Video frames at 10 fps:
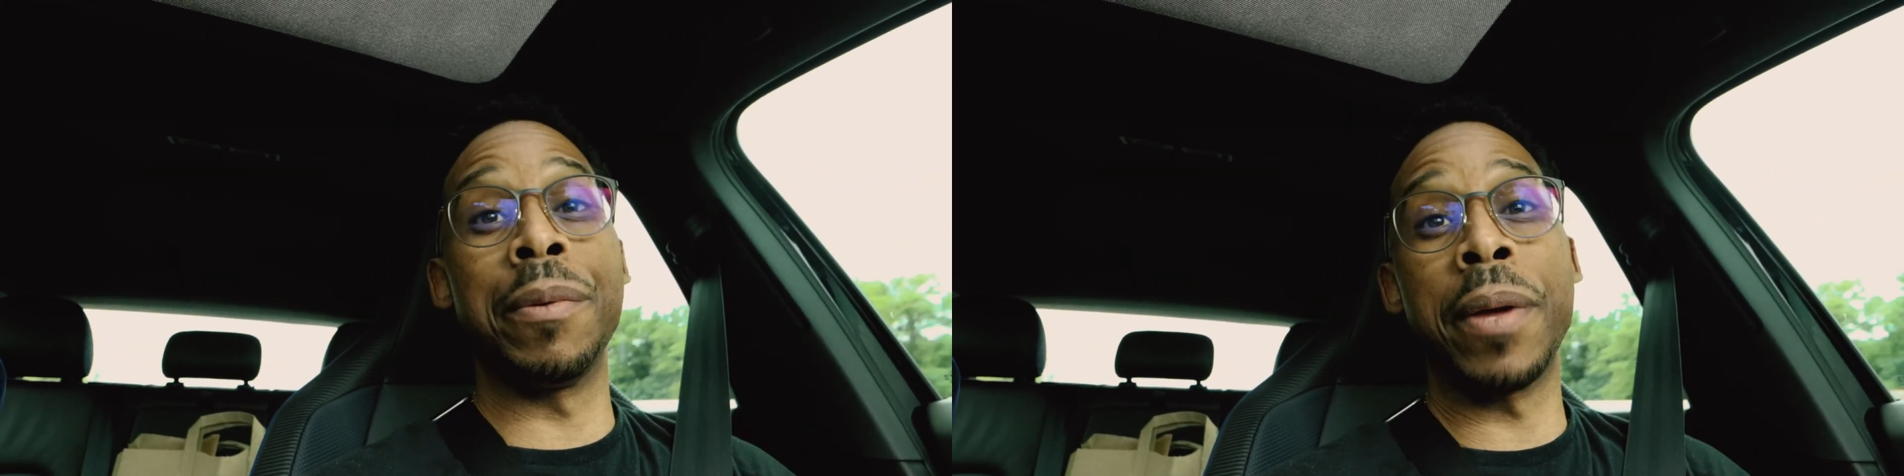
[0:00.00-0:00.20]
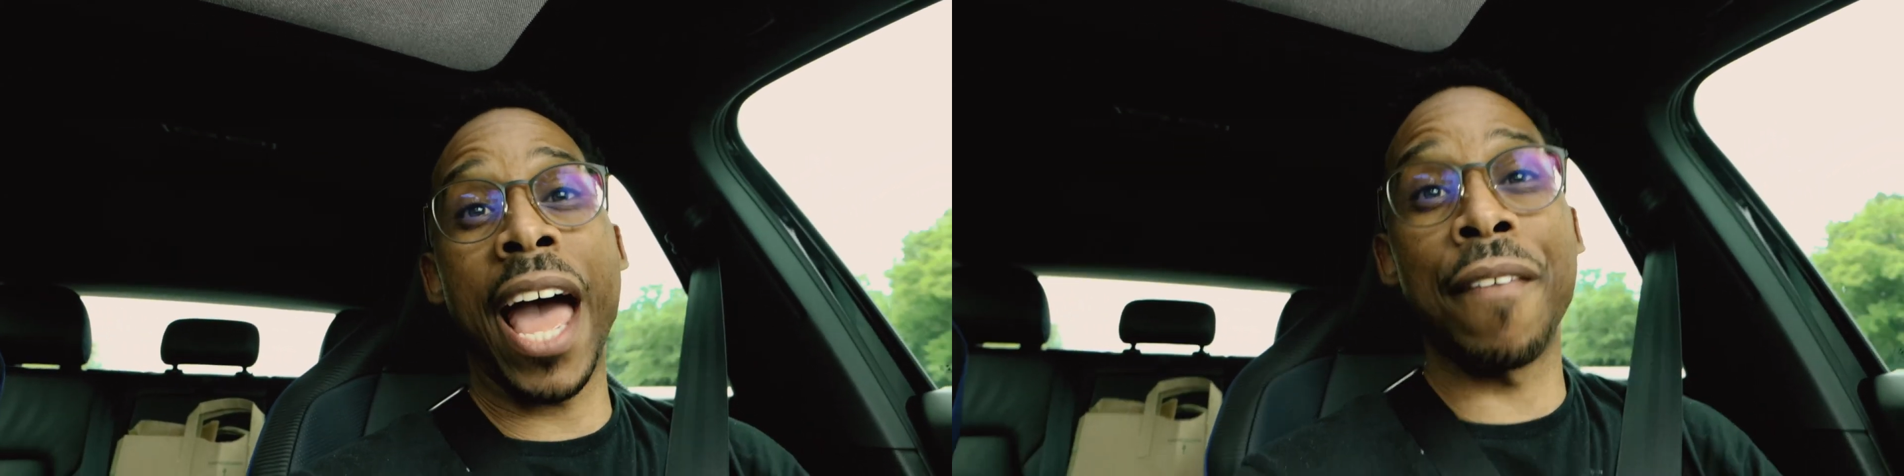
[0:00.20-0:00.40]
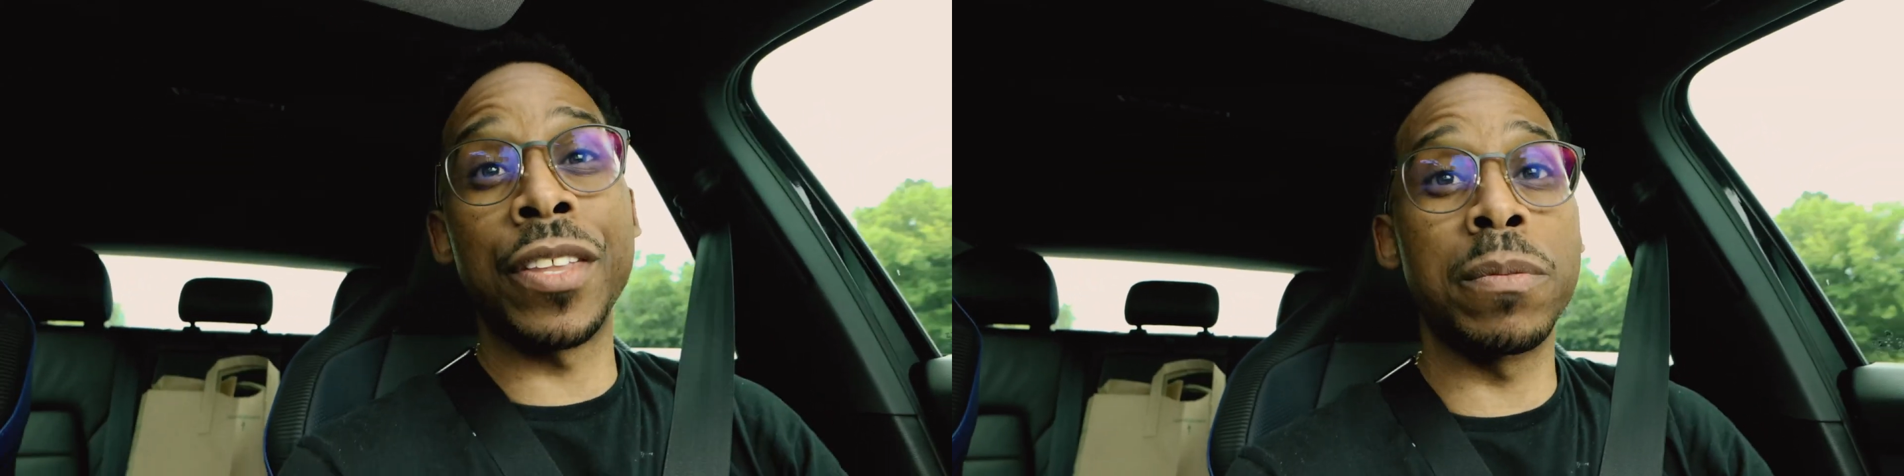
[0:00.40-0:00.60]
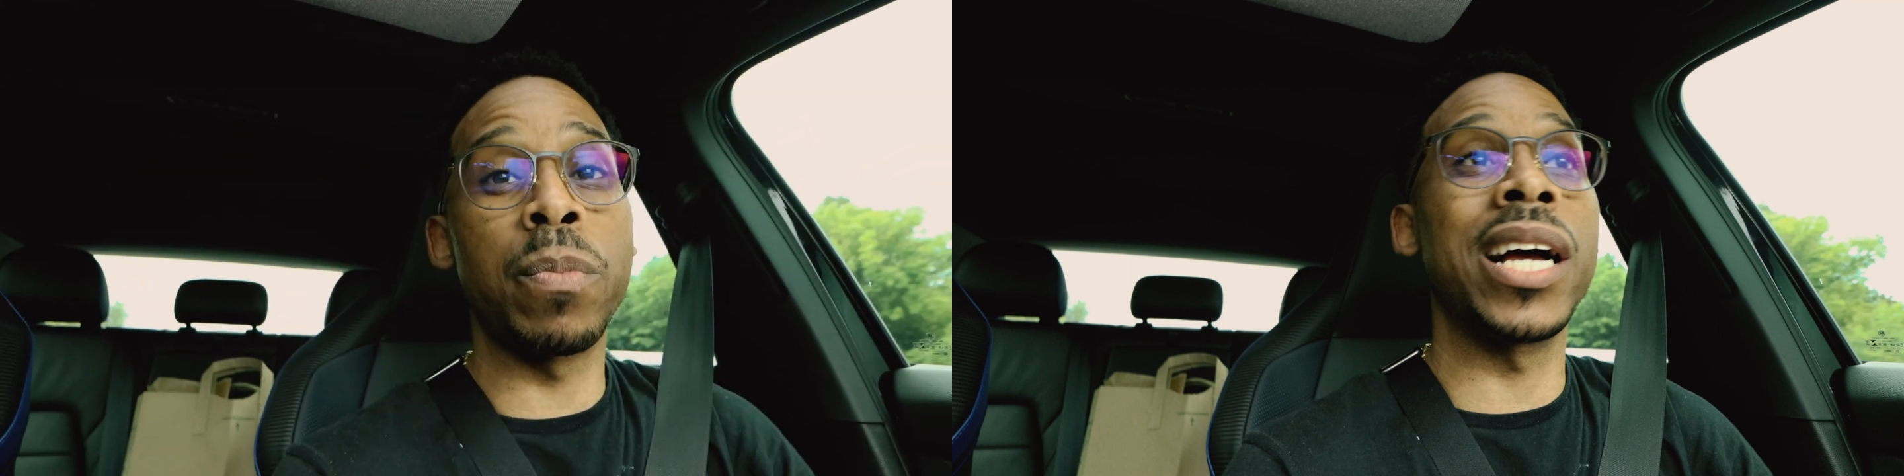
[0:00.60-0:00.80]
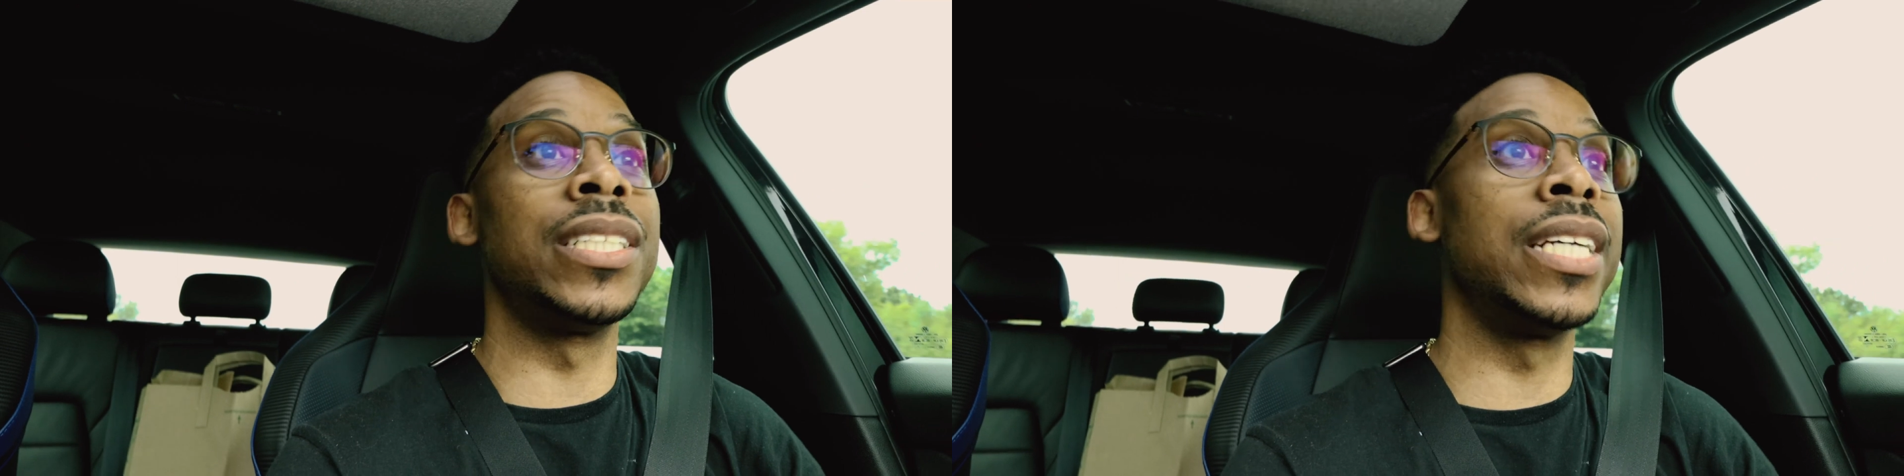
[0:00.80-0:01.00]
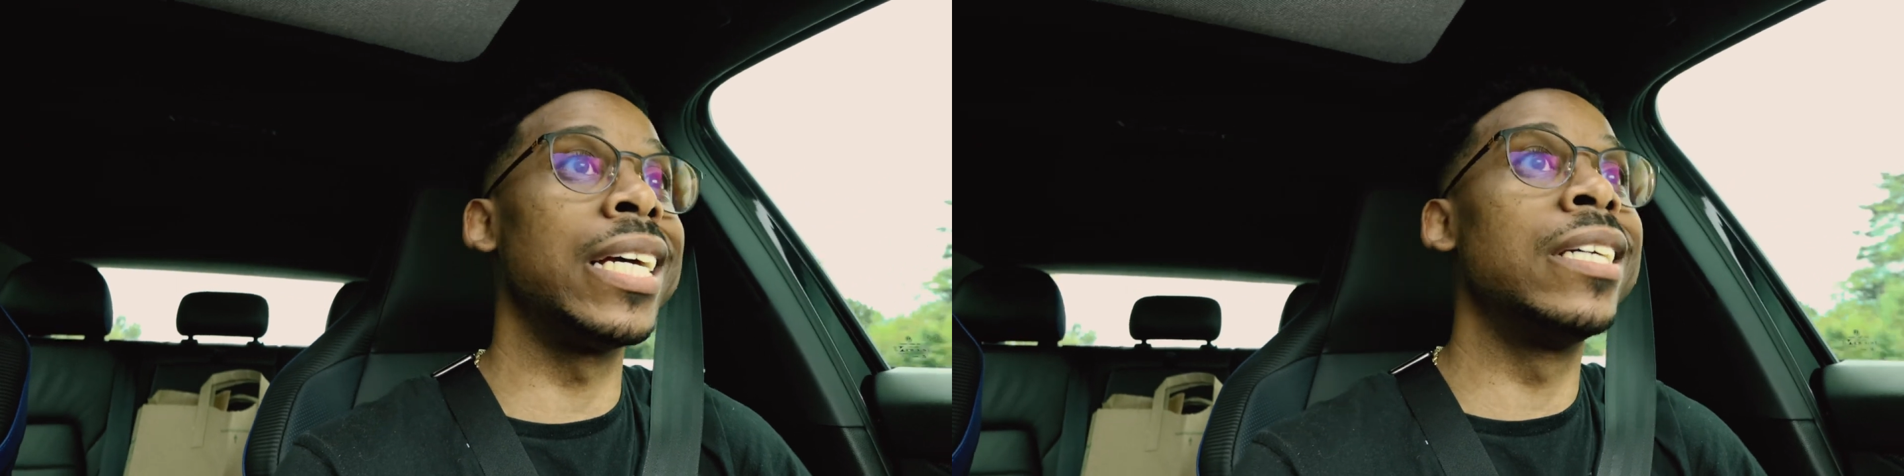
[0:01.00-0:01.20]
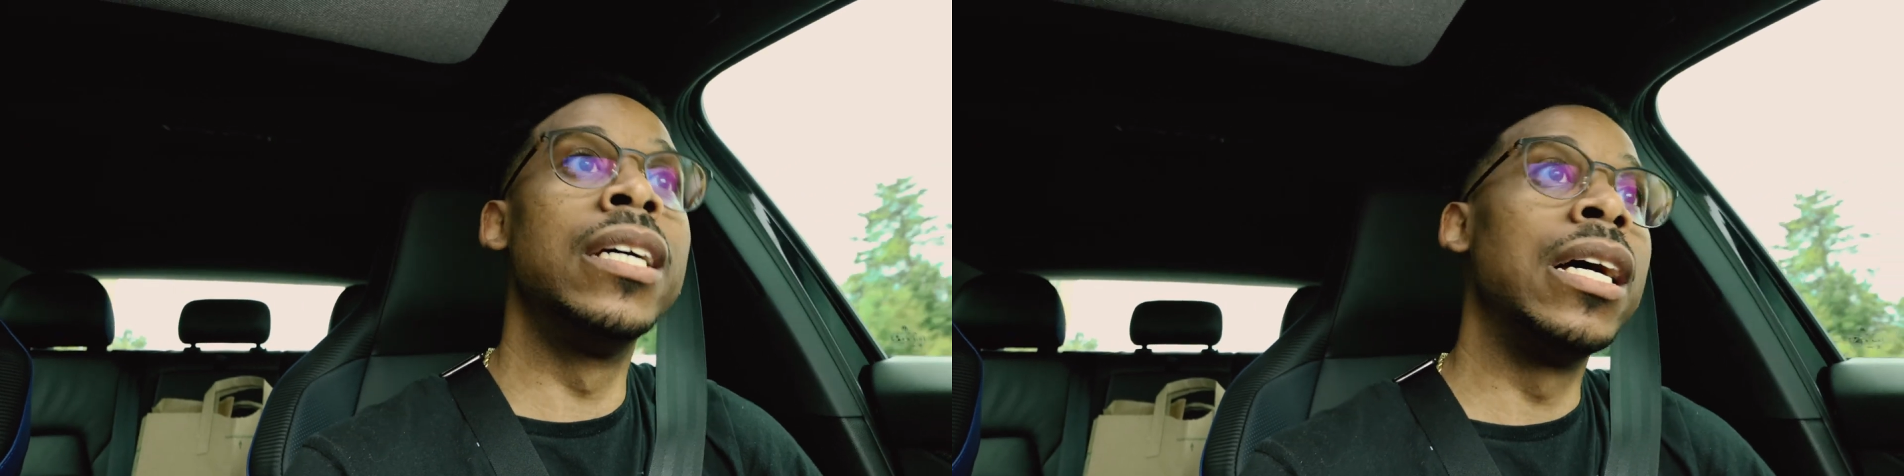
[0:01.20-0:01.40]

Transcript: to have this project.